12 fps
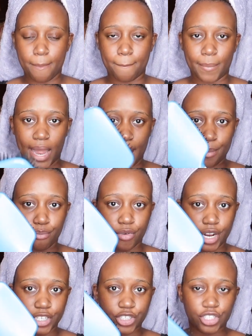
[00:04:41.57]
my
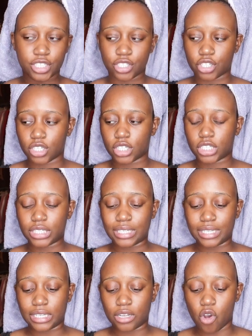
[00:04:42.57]
brush
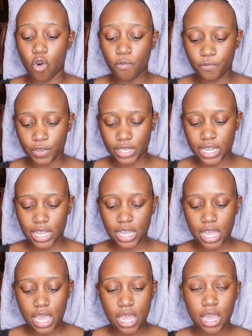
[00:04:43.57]
to hopefully